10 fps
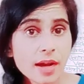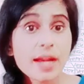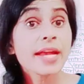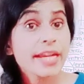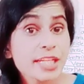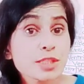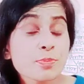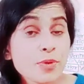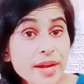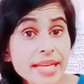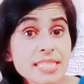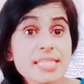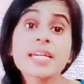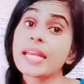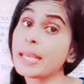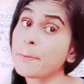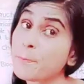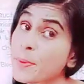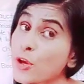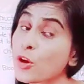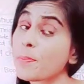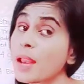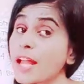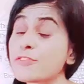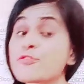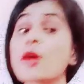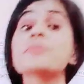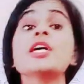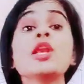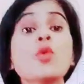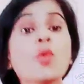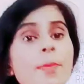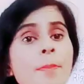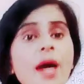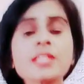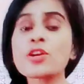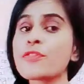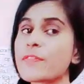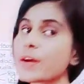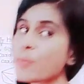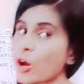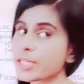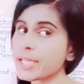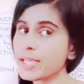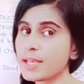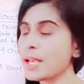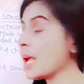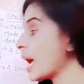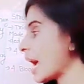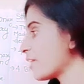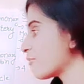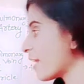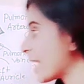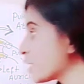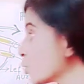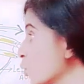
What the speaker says: it brings the impure blood from the lower part of our body. And where do